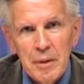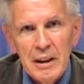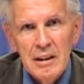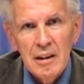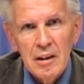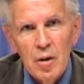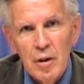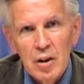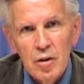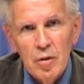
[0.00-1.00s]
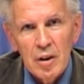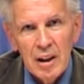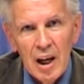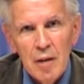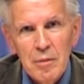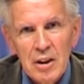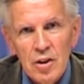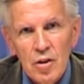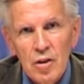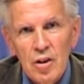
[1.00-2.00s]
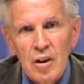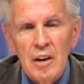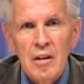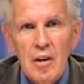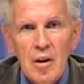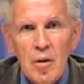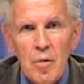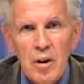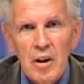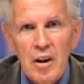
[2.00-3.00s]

patients going to CABG surgery were